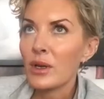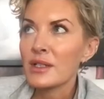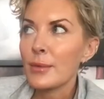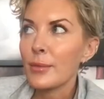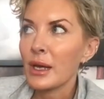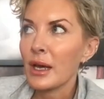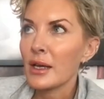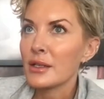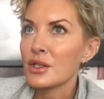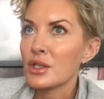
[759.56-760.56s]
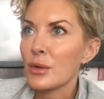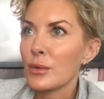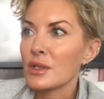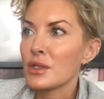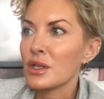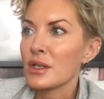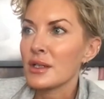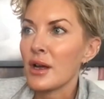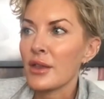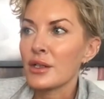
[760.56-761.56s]
was it because she was just
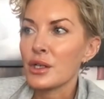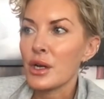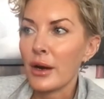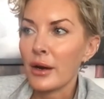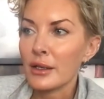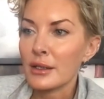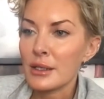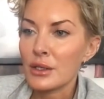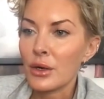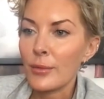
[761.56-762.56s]
on the generic seizure